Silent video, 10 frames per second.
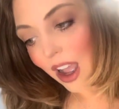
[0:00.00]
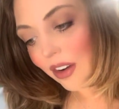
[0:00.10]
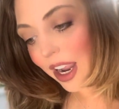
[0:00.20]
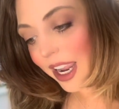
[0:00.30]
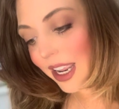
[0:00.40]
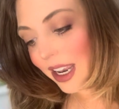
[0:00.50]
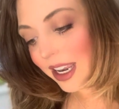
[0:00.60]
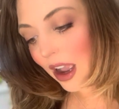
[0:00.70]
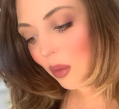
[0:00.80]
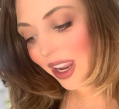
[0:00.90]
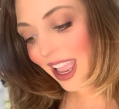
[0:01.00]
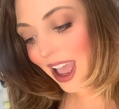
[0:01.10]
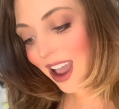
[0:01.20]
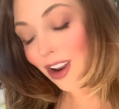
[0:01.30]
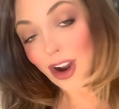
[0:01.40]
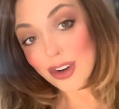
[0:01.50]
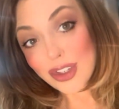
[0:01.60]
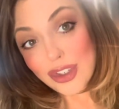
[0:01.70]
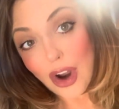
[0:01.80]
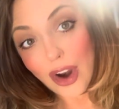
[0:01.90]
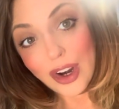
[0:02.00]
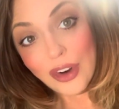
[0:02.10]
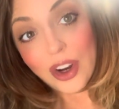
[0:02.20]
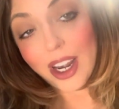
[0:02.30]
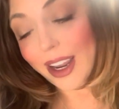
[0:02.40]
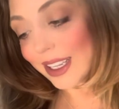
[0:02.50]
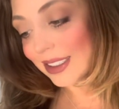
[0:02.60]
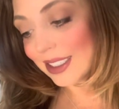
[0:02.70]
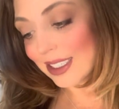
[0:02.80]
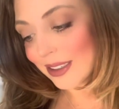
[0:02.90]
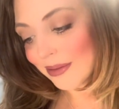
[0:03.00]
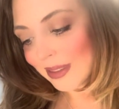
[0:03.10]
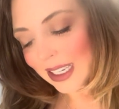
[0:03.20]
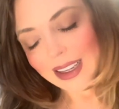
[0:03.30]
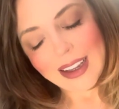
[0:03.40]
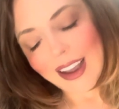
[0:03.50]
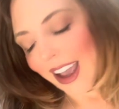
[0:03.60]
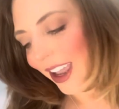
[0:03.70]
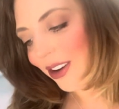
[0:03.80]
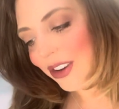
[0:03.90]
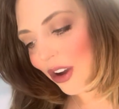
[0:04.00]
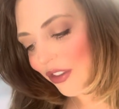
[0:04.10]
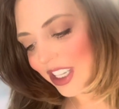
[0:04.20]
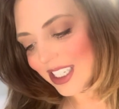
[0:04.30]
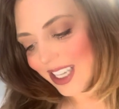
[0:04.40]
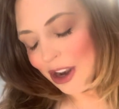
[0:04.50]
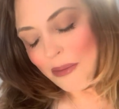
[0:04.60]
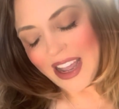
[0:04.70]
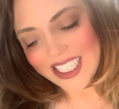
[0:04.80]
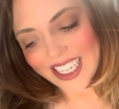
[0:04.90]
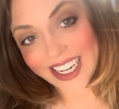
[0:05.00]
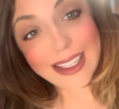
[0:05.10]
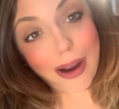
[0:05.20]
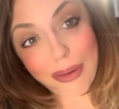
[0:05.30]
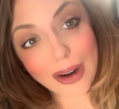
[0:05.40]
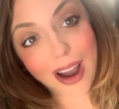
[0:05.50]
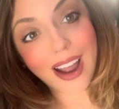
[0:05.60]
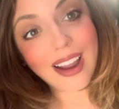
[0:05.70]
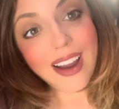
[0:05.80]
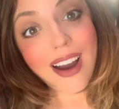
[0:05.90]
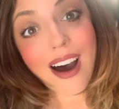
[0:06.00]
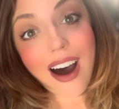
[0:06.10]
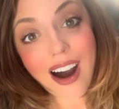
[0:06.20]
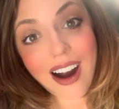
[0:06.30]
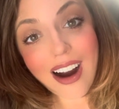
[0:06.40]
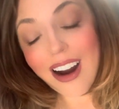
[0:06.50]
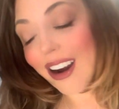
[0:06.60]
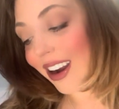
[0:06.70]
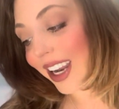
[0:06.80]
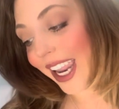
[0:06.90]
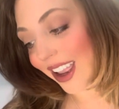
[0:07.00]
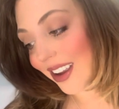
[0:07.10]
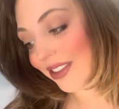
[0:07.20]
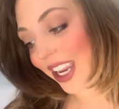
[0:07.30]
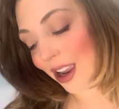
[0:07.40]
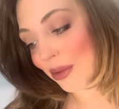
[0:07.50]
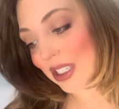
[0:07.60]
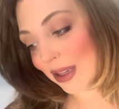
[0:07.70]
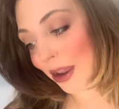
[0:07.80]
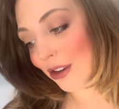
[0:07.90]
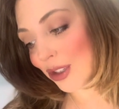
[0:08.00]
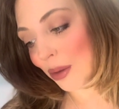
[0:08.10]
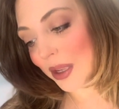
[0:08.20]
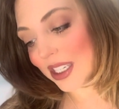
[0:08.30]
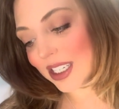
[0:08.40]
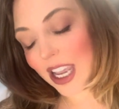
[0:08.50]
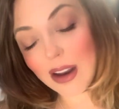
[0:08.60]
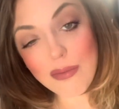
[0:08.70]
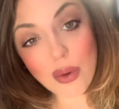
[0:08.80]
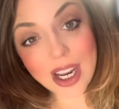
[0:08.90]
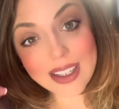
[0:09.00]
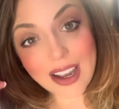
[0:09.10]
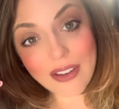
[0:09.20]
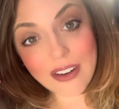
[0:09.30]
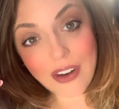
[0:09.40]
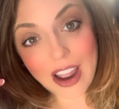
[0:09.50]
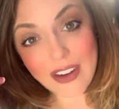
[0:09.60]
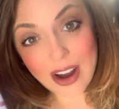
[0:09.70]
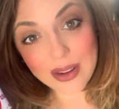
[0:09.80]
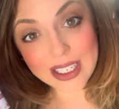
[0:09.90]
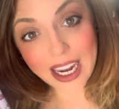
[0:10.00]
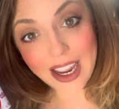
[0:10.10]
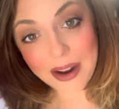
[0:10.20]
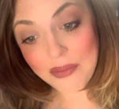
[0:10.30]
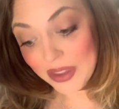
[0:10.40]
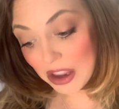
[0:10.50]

All right, and now we add our star ingredient. I don't know if this is gonna mess things up or not. Our can of Campbell's tomato soup. It's a ten point seven five ounce can.